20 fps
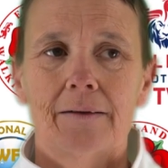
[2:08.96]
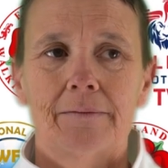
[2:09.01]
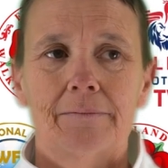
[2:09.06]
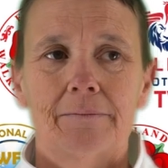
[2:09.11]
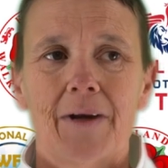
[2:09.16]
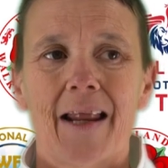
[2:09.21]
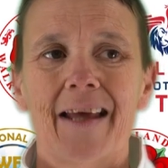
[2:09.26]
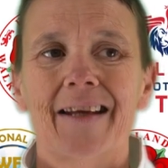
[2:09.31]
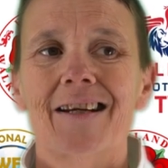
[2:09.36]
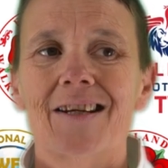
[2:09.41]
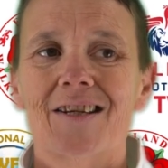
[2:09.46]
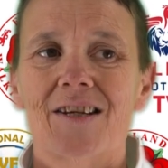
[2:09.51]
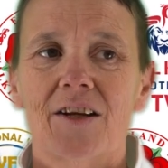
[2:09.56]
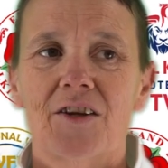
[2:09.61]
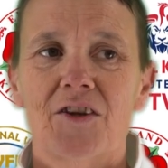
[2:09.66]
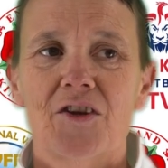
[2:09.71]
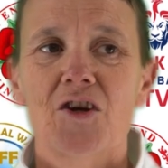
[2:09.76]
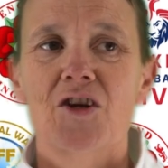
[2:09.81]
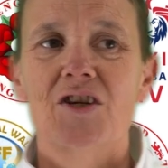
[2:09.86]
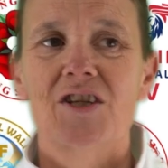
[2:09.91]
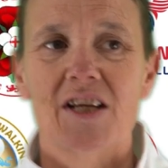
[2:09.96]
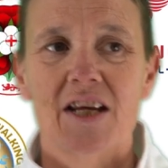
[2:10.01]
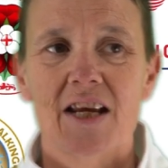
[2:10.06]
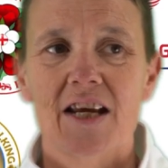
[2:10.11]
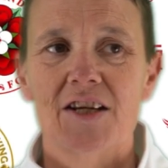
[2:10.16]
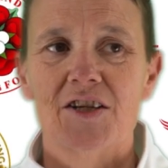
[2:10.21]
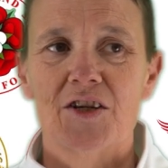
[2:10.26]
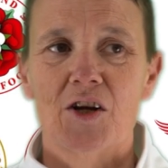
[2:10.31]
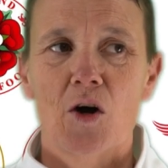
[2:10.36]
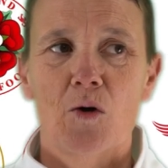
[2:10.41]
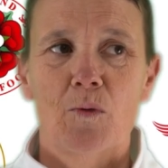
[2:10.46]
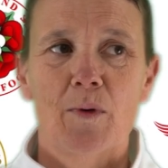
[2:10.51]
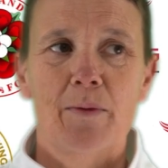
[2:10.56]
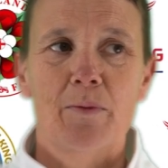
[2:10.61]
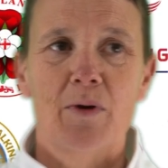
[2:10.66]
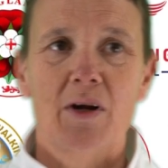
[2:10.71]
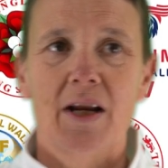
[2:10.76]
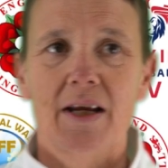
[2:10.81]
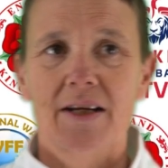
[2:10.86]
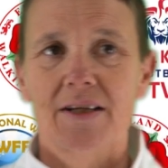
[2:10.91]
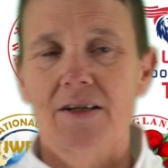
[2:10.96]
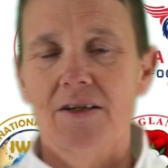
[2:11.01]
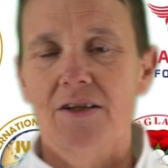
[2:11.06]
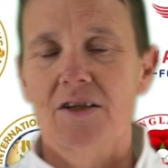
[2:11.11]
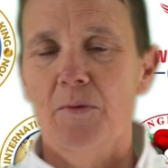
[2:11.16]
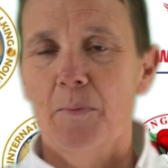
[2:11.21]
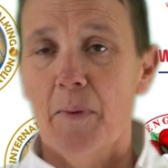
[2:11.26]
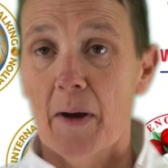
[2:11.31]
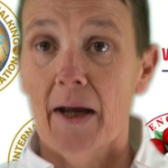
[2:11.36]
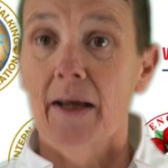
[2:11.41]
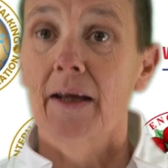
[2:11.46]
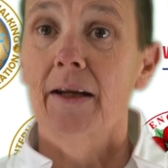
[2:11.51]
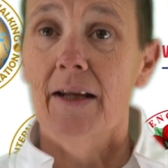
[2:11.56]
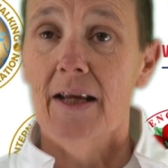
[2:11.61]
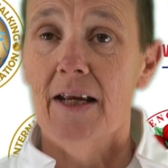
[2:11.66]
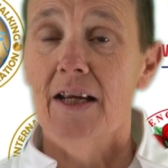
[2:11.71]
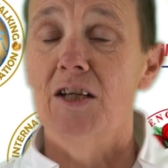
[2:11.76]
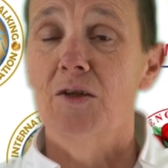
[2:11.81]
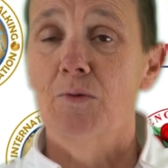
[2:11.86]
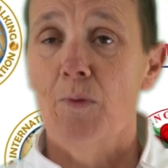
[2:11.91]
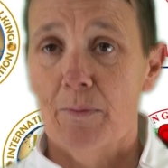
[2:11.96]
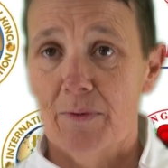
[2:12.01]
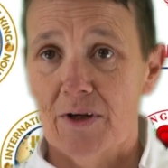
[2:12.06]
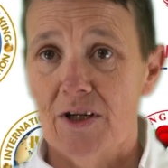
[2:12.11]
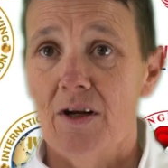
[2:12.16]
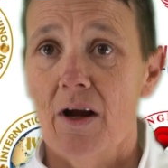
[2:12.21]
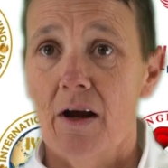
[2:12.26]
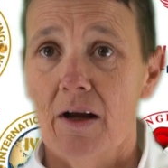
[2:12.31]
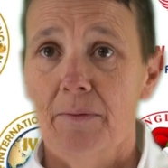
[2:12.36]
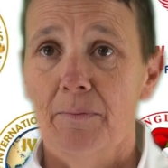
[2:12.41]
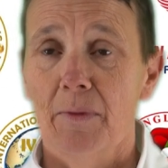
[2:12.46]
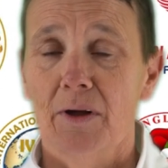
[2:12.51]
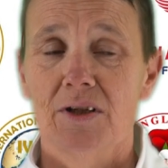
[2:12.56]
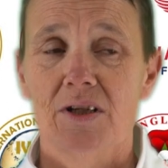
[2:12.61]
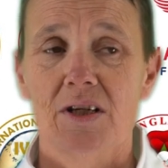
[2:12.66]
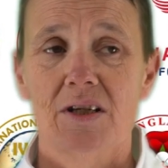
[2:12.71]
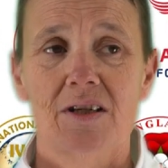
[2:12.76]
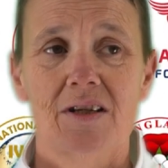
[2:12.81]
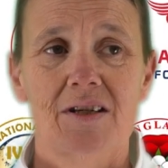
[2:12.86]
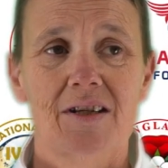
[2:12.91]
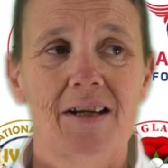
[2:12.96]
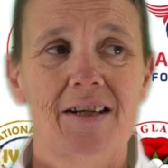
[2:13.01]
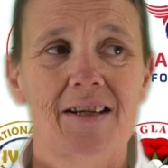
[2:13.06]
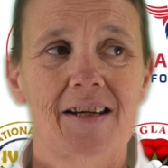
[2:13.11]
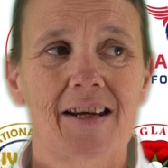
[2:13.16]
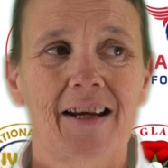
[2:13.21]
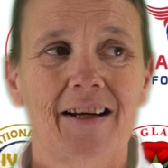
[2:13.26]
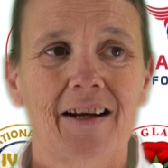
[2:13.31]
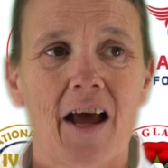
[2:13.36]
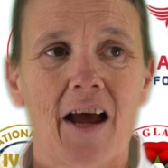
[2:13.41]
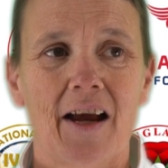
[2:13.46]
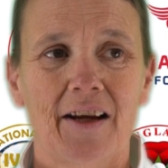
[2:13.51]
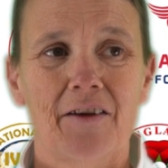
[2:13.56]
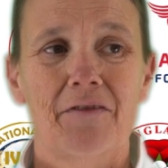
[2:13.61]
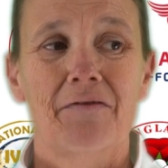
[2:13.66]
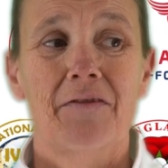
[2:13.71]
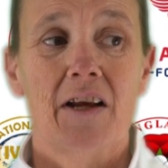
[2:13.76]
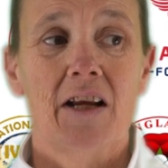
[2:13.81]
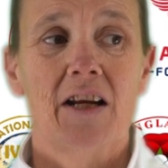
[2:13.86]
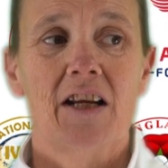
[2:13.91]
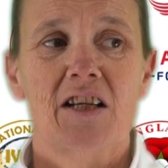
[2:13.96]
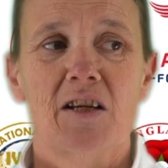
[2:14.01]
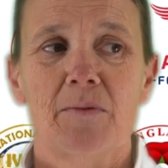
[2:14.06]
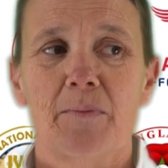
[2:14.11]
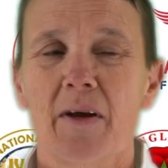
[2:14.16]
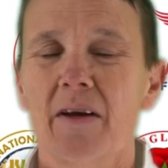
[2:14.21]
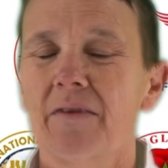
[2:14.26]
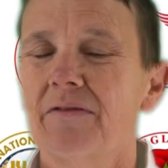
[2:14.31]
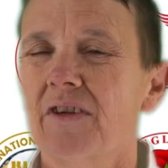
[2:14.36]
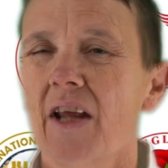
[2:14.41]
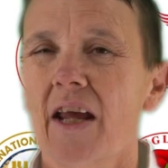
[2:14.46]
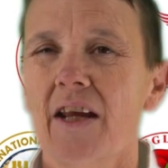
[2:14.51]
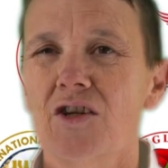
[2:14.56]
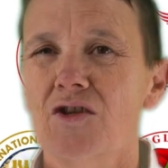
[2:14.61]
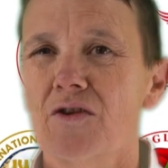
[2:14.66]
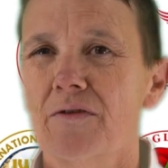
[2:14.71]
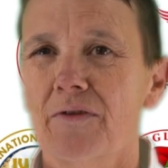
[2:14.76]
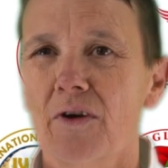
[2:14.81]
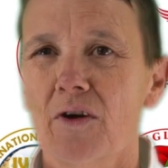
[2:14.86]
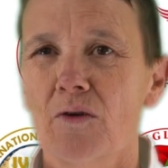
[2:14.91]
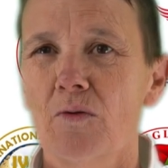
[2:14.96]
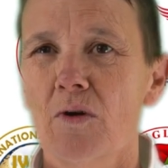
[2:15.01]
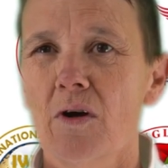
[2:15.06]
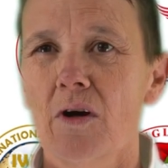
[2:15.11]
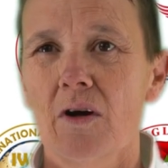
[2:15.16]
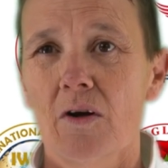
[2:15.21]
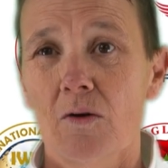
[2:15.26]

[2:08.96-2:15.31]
Like I said, 30 years ago we were classed as the pioneers when we started Manchester City, and I feel it's a bit of deja vu.